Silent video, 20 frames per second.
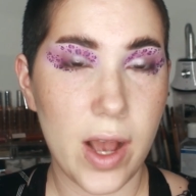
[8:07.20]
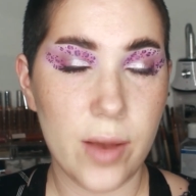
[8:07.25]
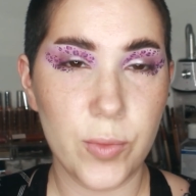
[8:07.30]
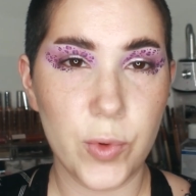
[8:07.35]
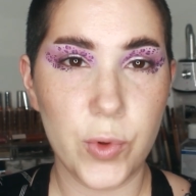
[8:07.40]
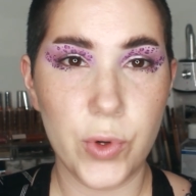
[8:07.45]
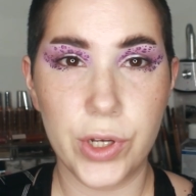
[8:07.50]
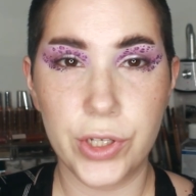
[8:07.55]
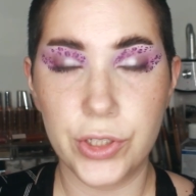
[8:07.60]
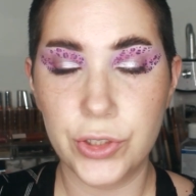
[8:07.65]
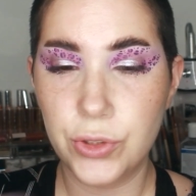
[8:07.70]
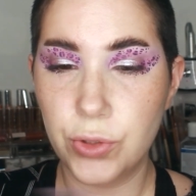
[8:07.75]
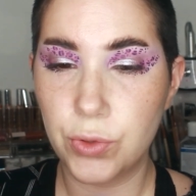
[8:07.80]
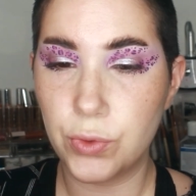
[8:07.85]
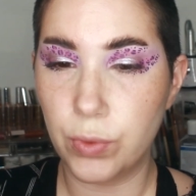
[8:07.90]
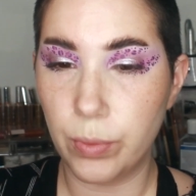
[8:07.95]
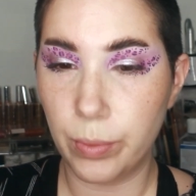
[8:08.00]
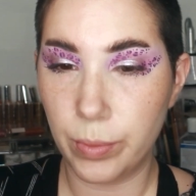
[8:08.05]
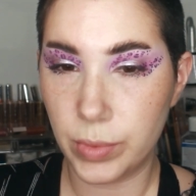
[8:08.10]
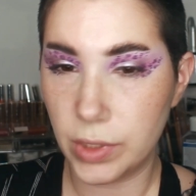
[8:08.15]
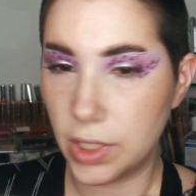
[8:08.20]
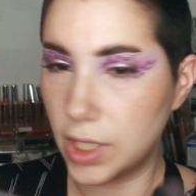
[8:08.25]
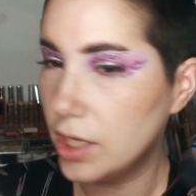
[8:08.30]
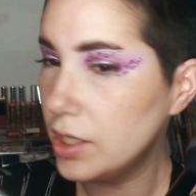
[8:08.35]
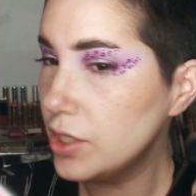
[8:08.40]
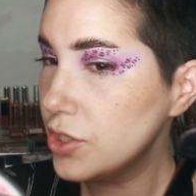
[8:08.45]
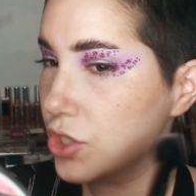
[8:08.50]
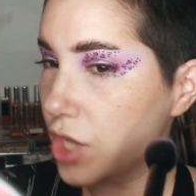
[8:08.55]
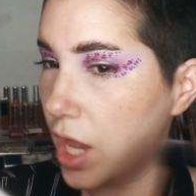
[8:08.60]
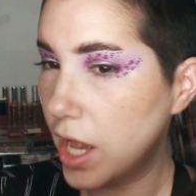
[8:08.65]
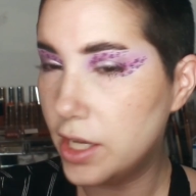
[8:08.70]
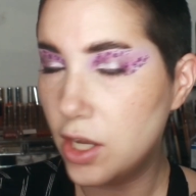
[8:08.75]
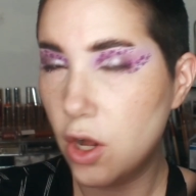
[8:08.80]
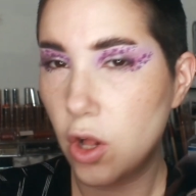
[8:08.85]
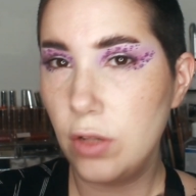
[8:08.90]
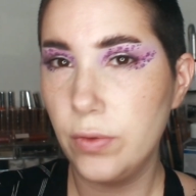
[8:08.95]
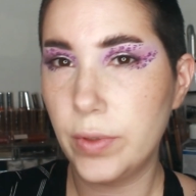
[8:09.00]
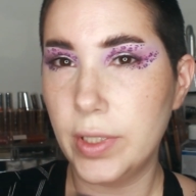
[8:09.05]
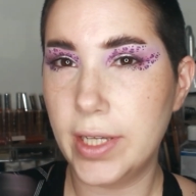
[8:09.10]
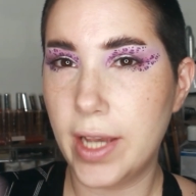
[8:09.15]
I'm going to blush. I
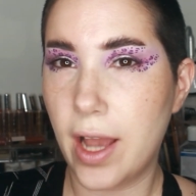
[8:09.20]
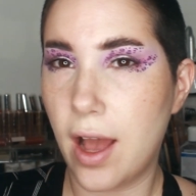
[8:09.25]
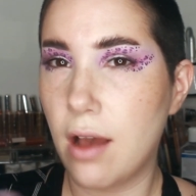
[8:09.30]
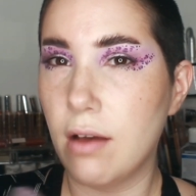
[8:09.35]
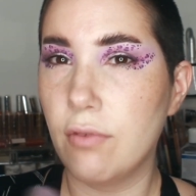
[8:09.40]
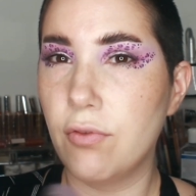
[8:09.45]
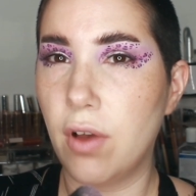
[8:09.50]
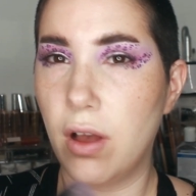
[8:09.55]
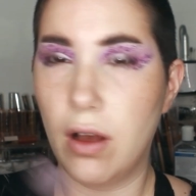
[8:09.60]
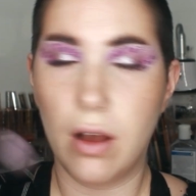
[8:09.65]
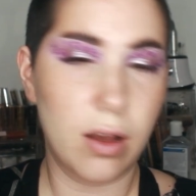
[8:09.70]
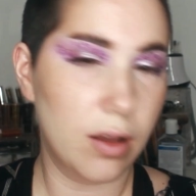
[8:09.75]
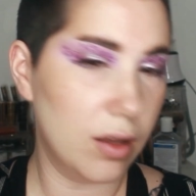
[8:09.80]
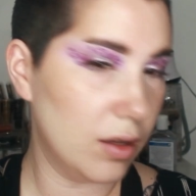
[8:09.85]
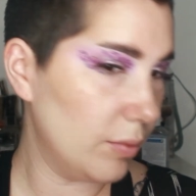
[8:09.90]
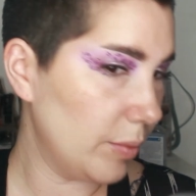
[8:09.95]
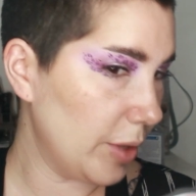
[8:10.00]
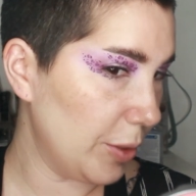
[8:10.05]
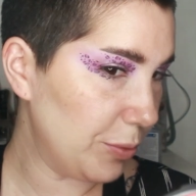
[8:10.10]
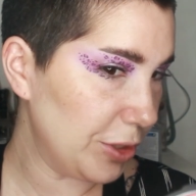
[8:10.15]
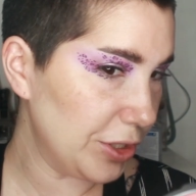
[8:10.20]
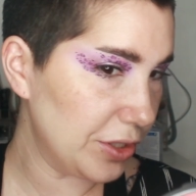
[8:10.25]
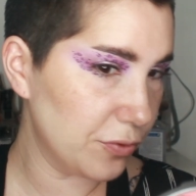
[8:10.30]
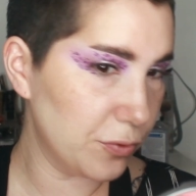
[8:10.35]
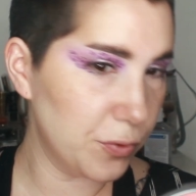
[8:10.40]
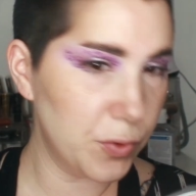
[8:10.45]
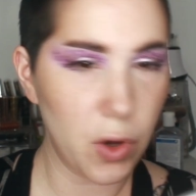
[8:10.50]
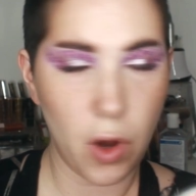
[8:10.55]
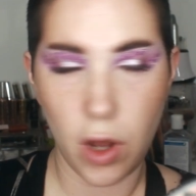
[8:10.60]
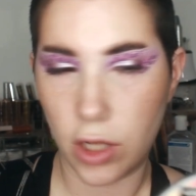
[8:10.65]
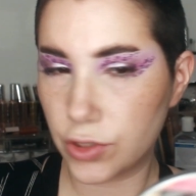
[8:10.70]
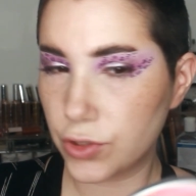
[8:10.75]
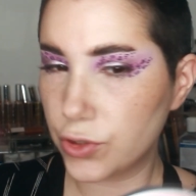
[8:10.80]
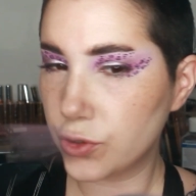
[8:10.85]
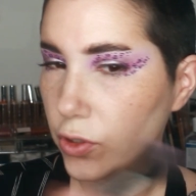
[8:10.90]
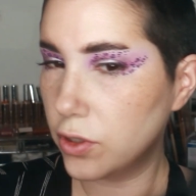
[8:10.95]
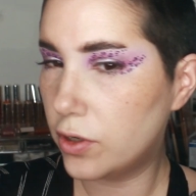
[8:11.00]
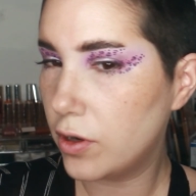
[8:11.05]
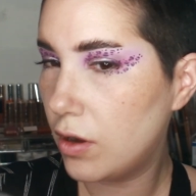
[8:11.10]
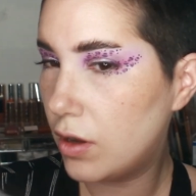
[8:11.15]
already have a bit of
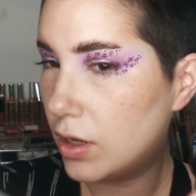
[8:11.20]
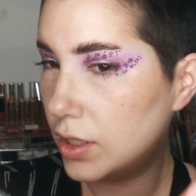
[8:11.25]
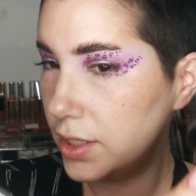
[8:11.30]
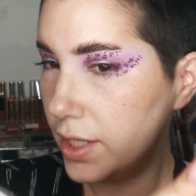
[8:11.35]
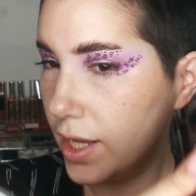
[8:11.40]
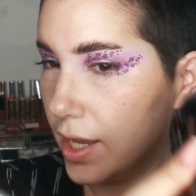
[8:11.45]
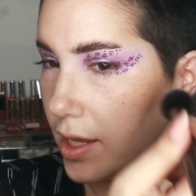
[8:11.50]
contour on,